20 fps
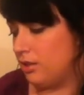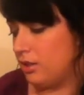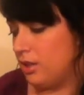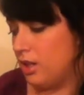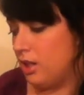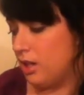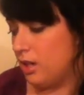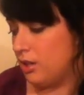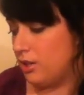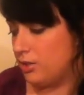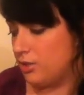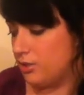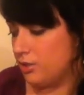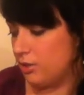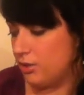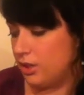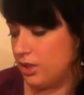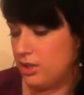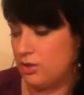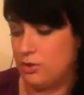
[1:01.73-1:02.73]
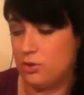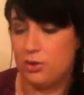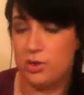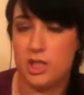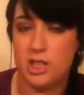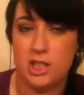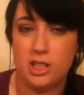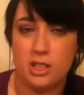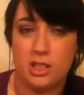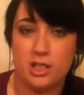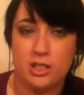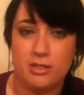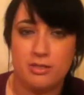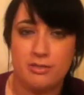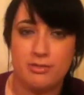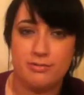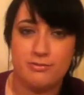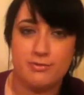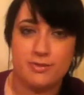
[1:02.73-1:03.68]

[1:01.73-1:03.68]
there's only 3 kind of